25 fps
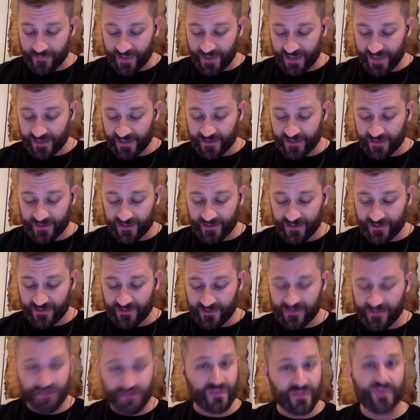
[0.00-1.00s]
And
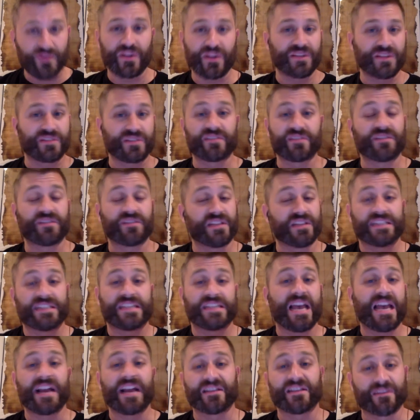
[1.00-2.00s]
it's, it's
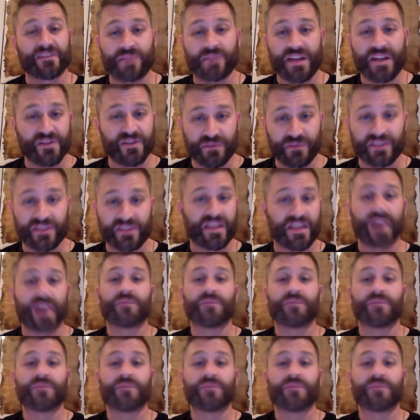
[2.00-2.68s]
sad because I'm not doing, yeah.